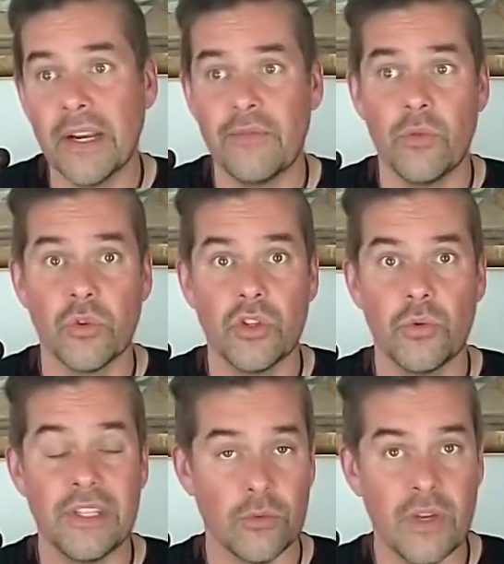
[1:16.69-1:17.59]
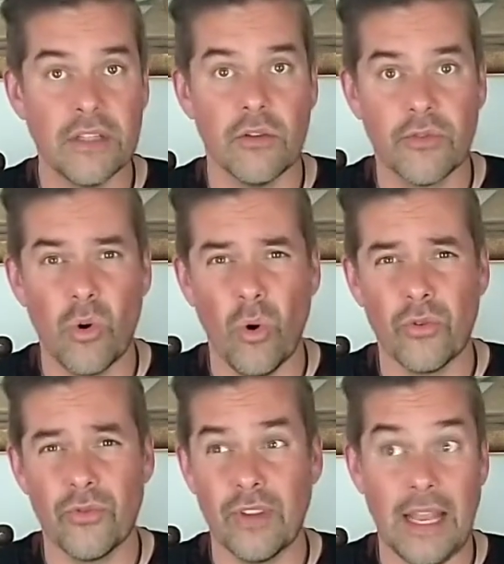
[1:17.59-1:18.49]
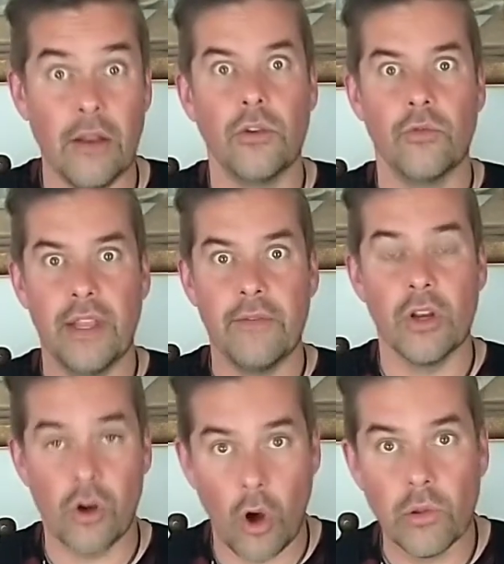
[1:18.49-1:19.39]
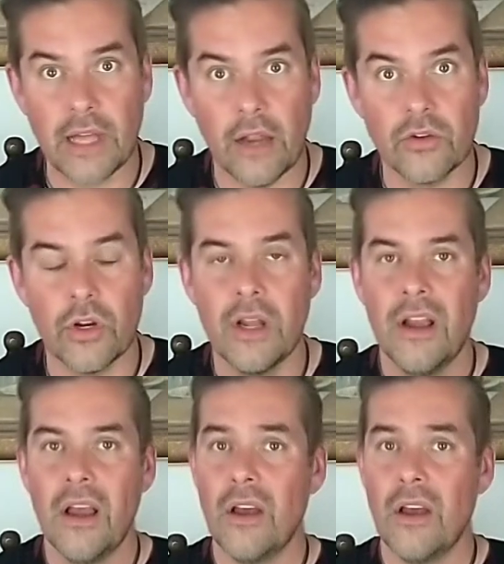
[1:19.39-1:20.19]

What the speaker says: But if you want to do it in the winter, of course, and if you live in a cold country,